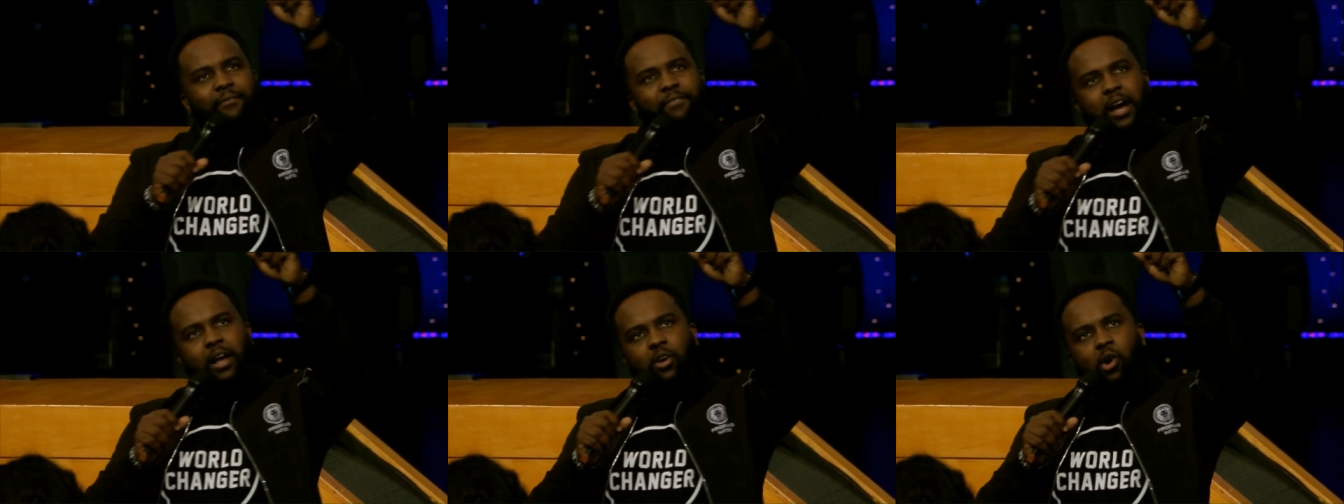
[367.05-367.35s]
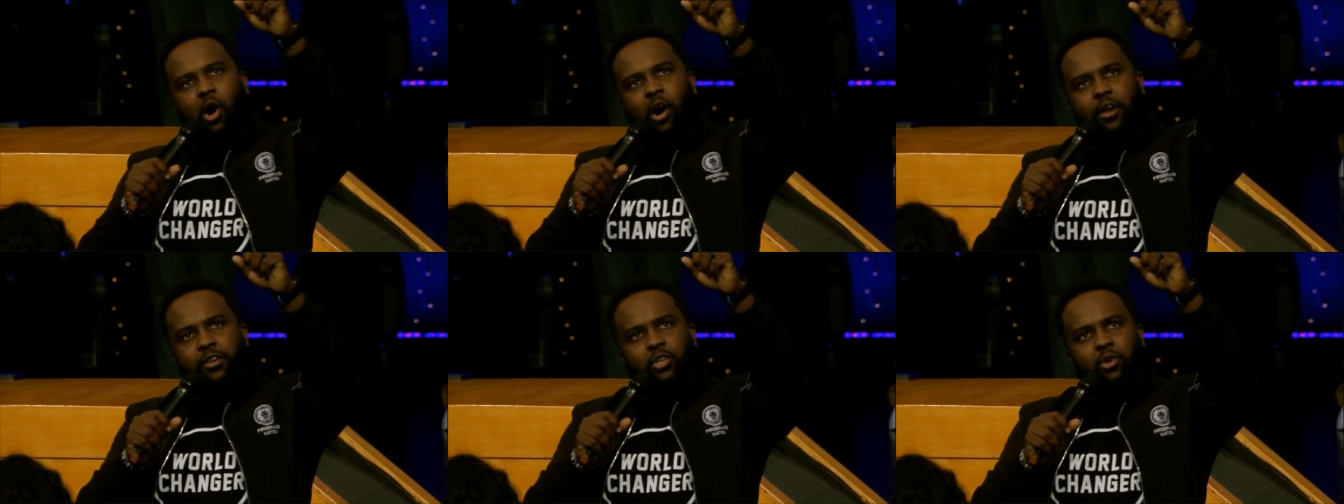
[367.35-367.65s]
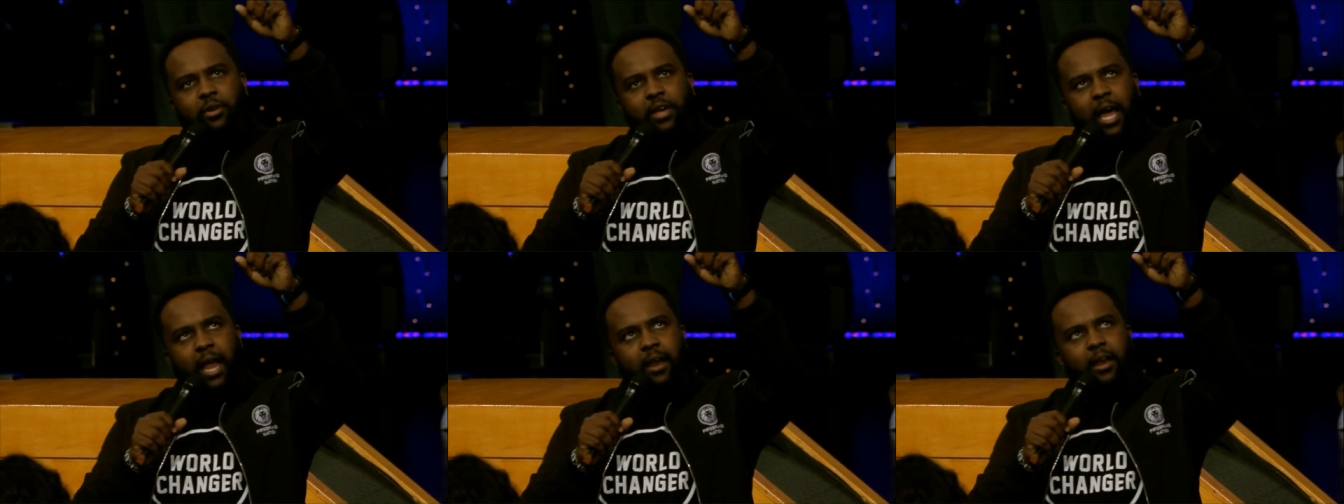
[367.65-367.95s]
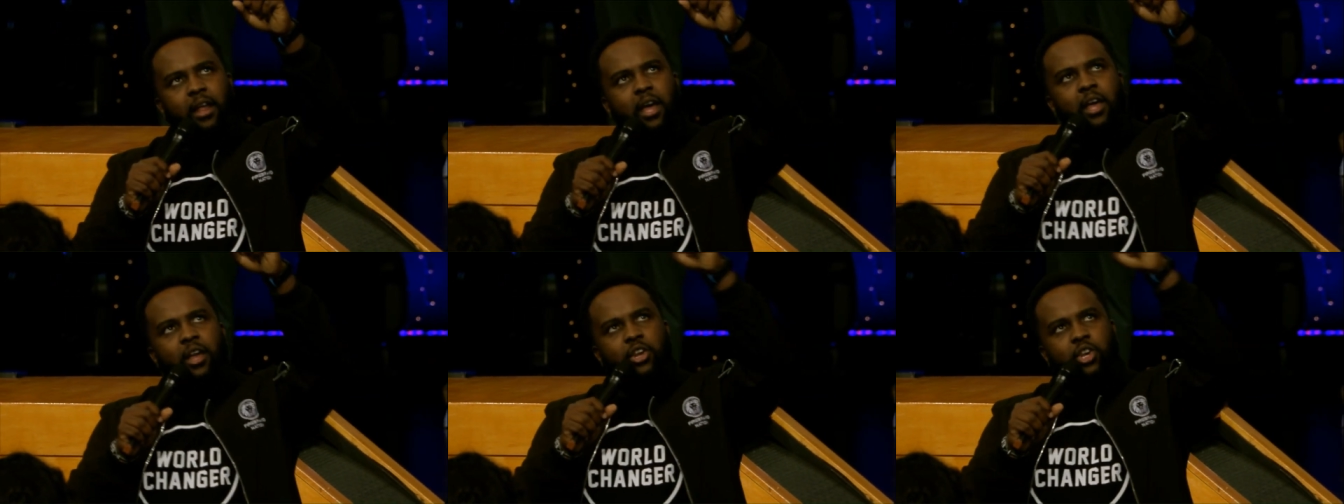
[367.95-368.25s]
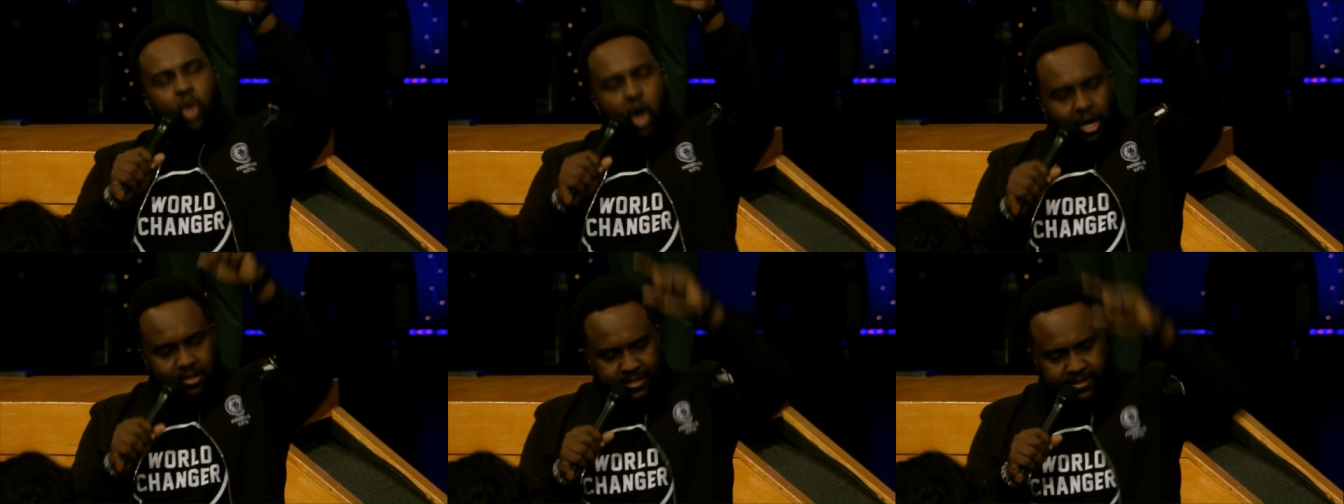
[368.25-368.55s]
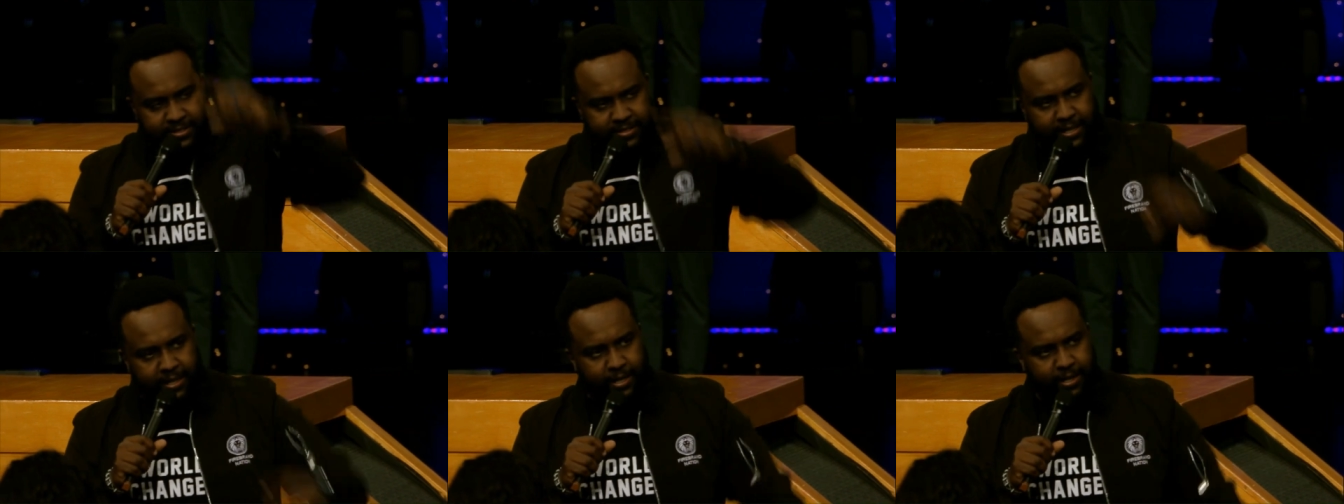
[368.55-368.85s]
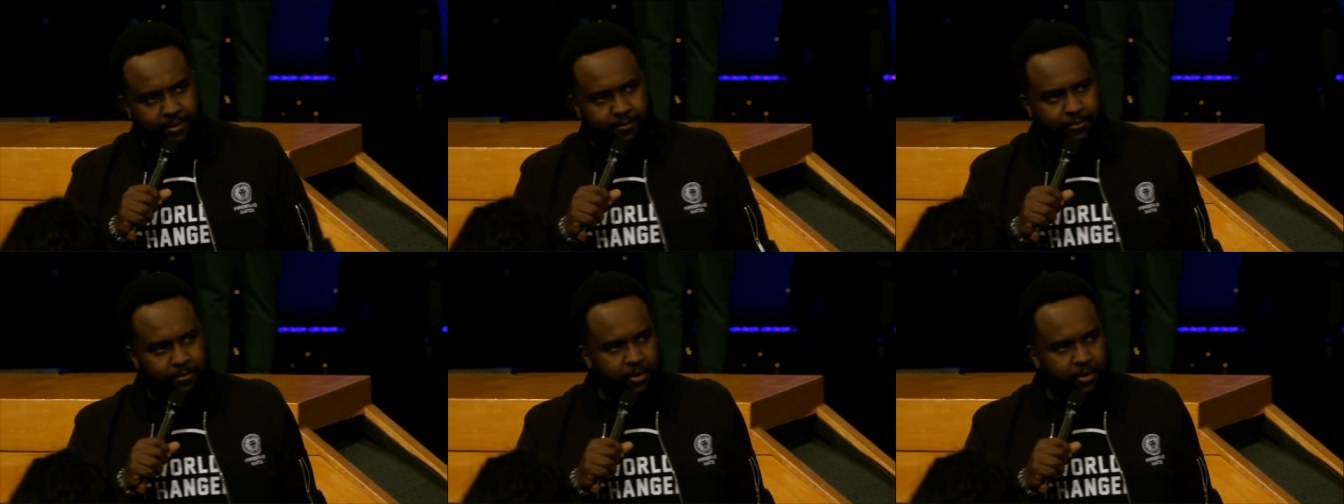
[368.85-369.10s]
a God you can not see